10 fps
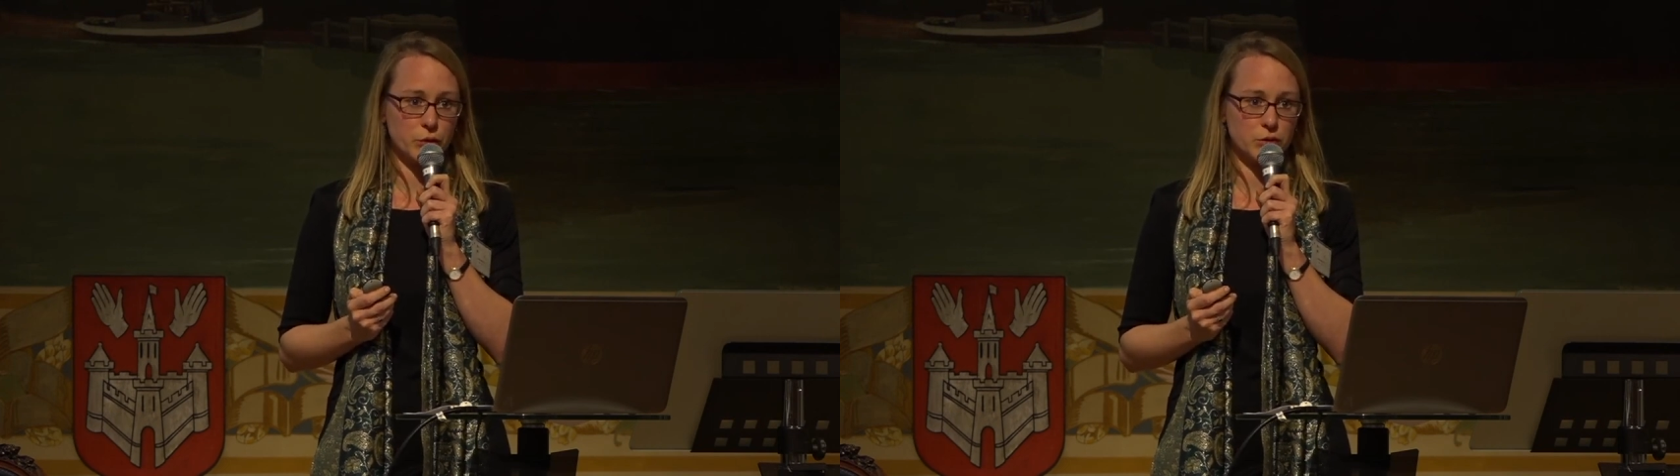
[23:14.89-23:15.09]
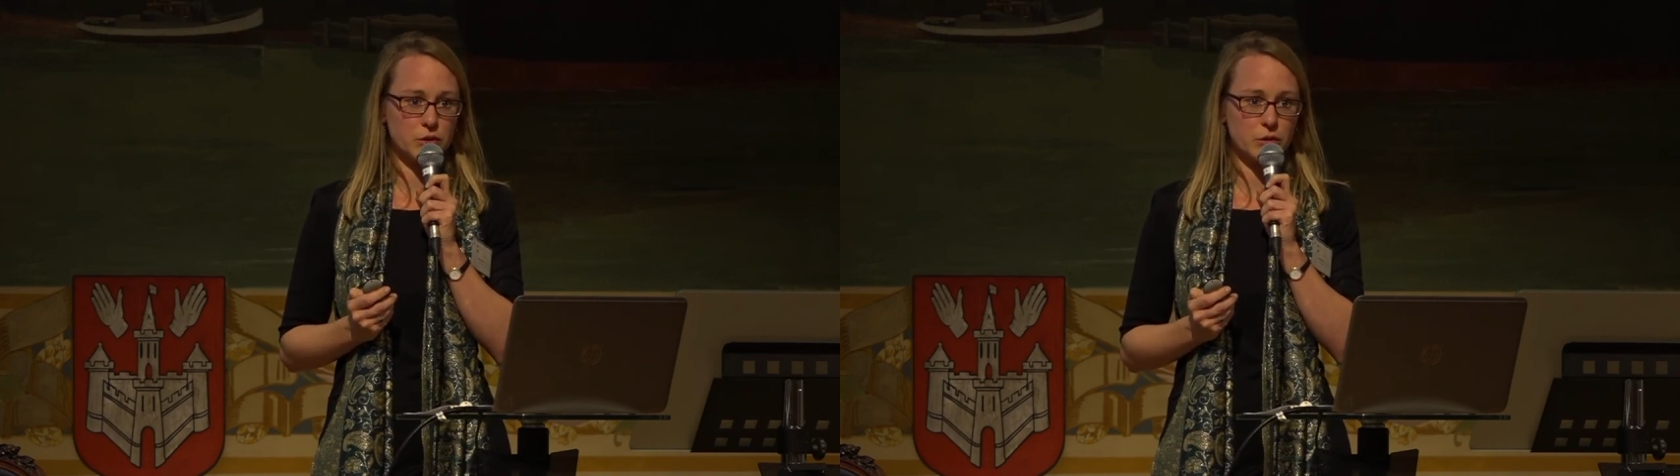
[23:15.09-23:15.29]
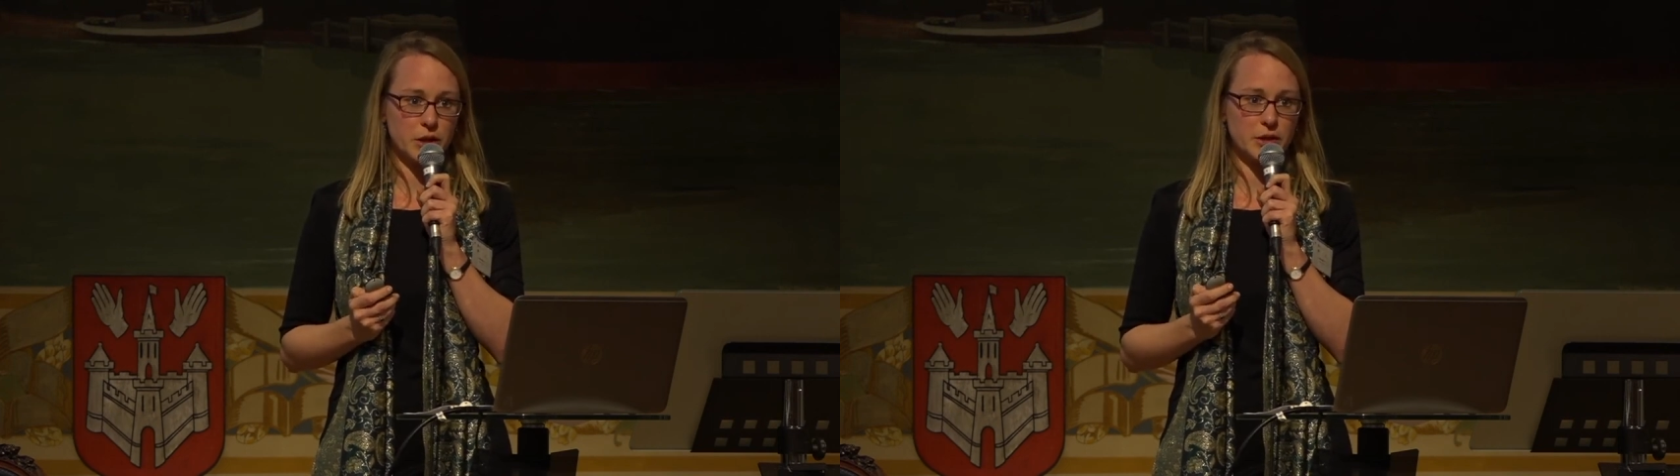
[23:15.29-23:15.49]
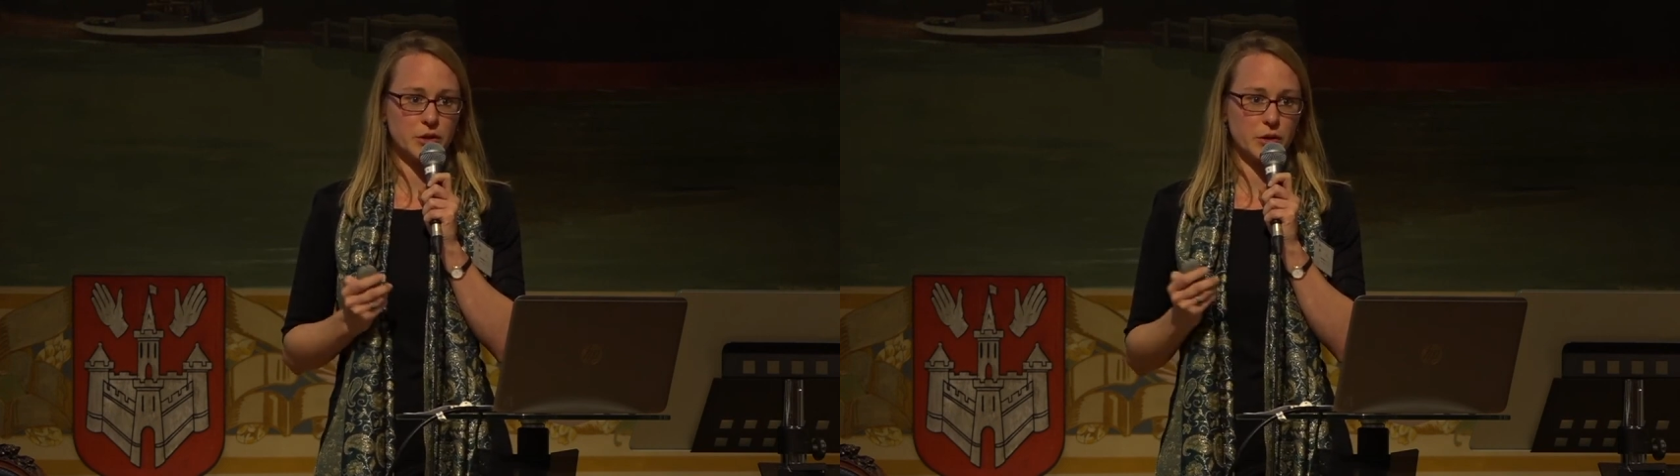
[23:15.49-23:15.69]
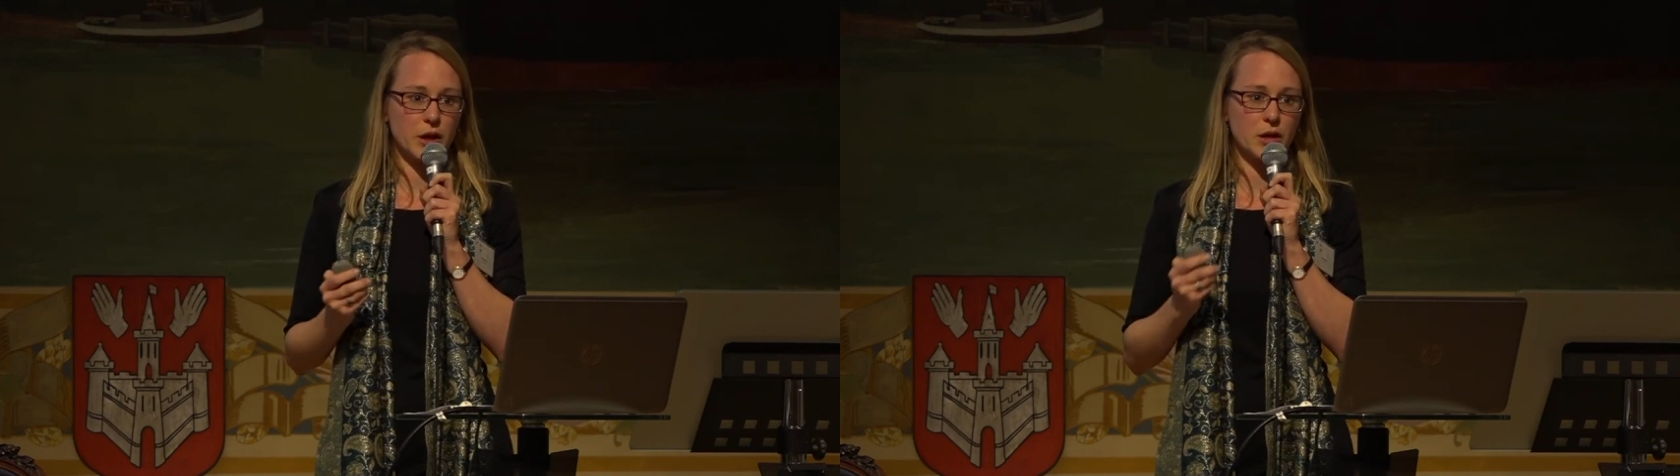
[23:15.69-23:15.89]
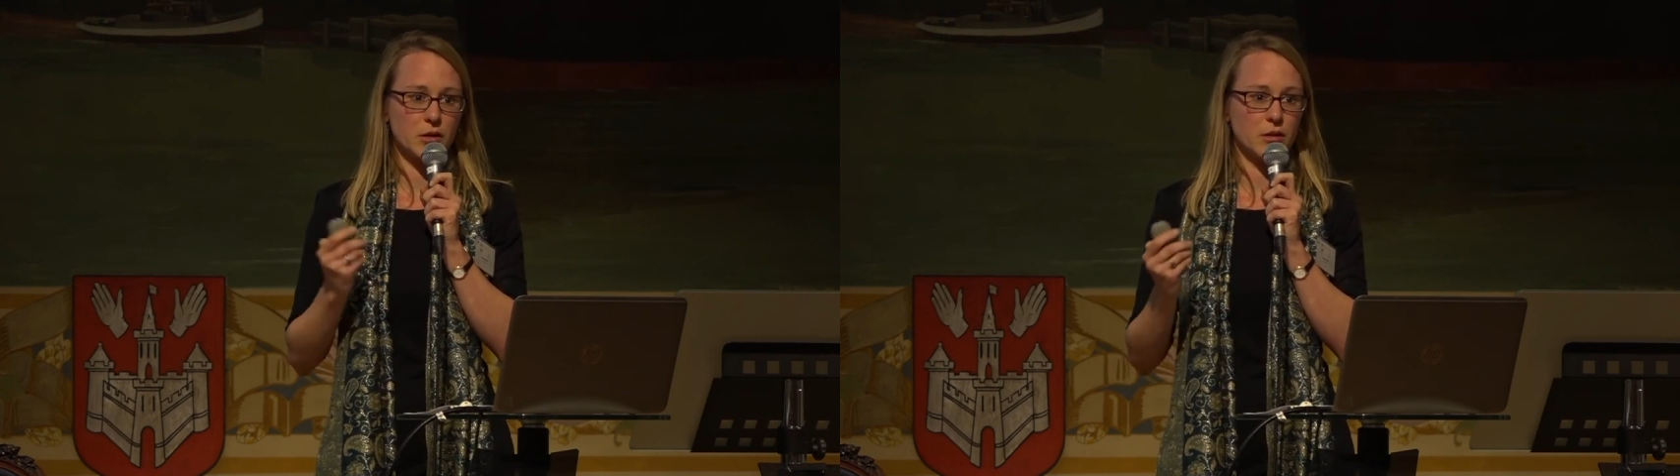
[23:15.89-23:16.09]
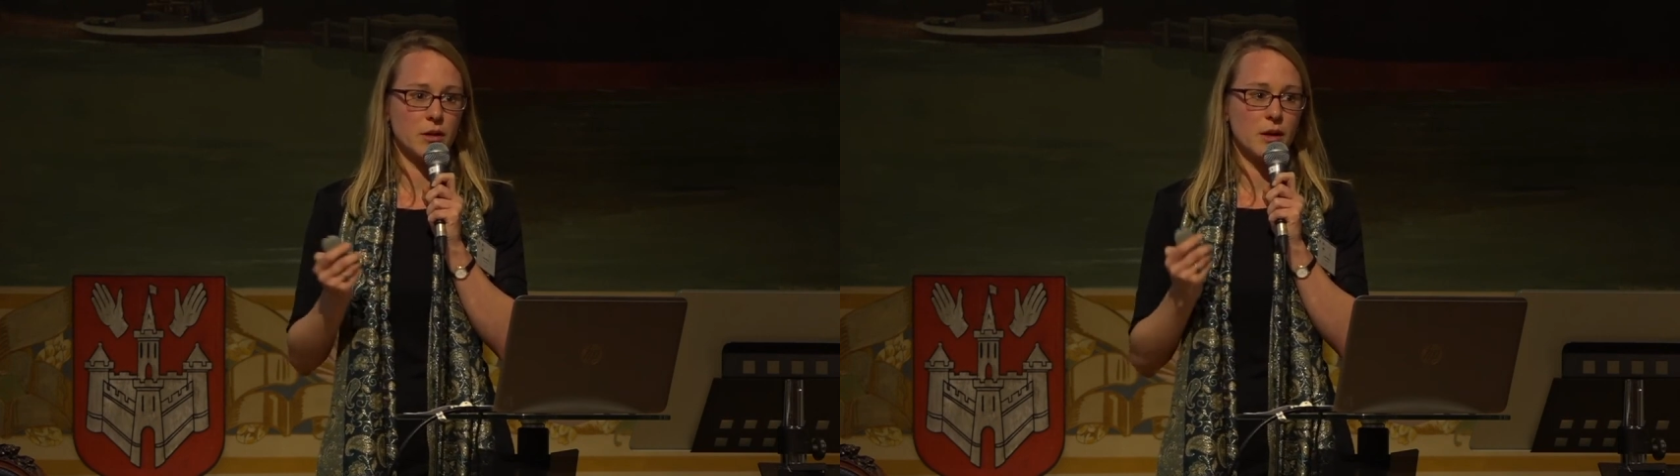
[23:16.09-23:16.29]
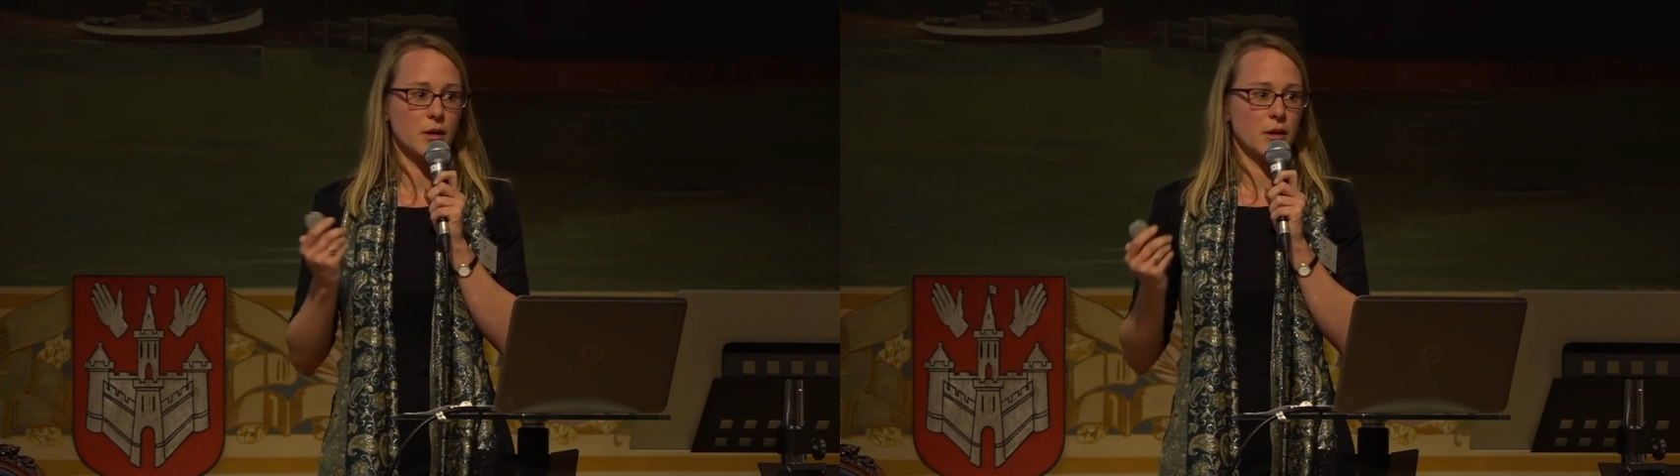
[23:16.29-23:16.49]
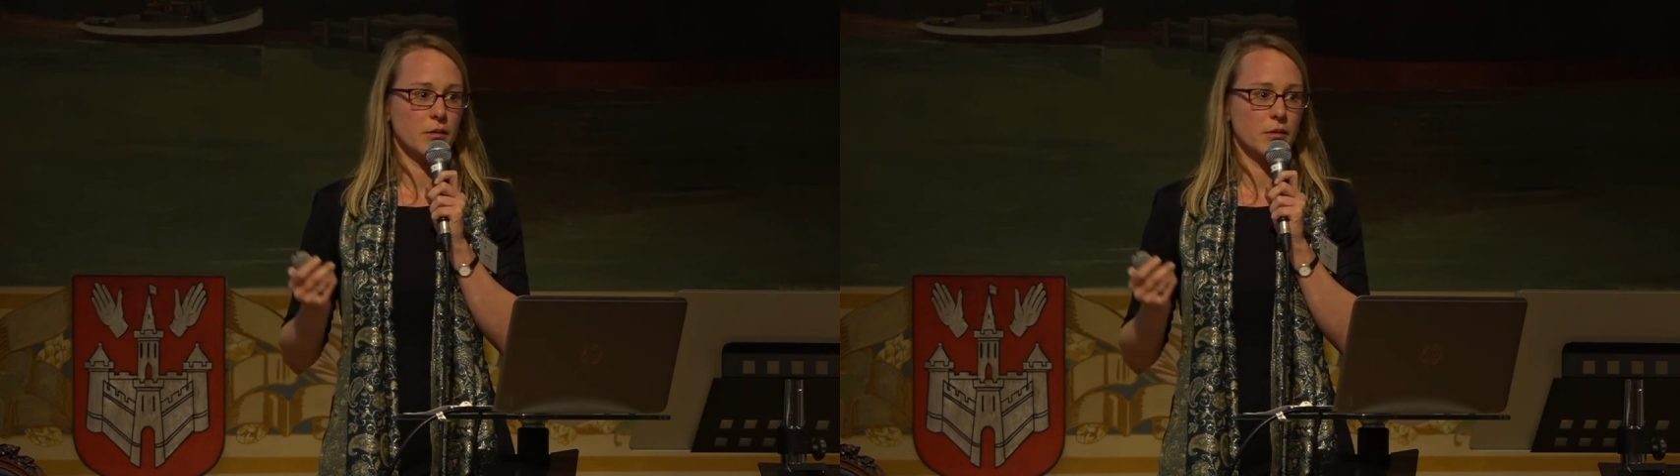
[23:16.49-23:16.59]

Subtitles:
you so that you can